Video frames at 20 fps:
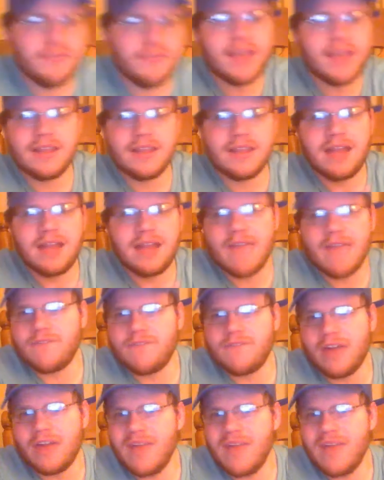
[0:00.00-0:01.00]
I don't
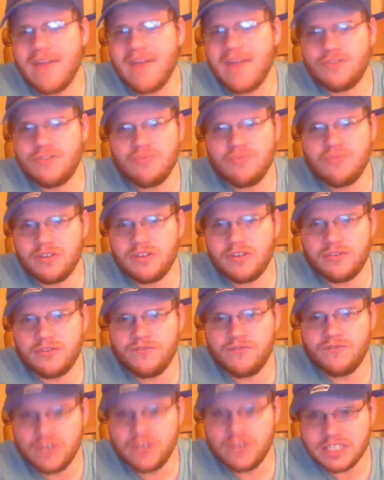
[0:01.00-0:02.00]
have too much
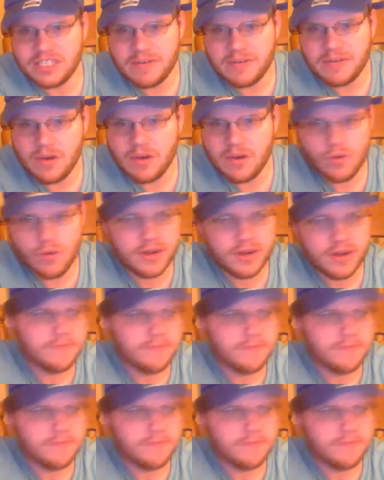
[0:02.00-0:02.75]
footage I recorded.